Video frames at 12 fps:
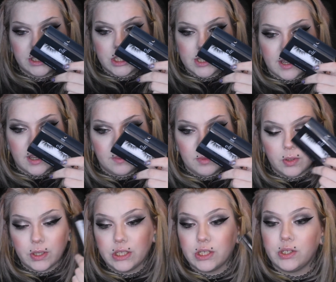I'm going to
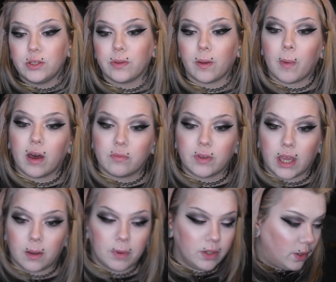do them off camera
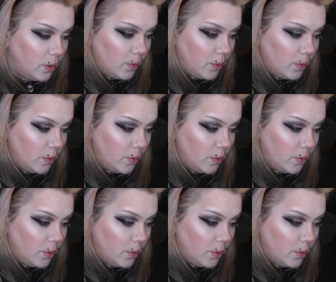though.